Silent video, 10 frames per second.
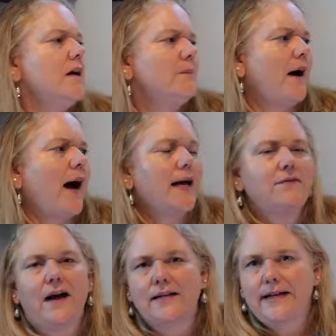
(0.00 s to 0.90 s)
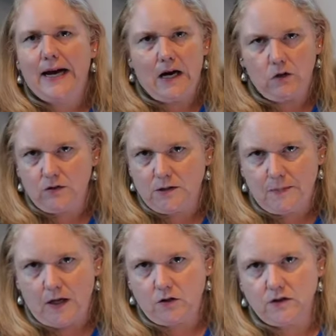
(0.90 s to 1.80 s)
But I have had countless
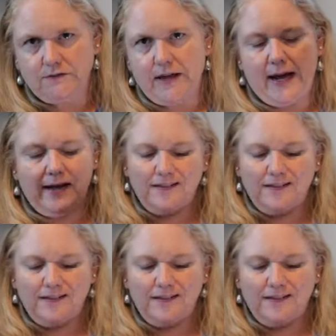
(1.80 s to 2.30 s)
bottles of that.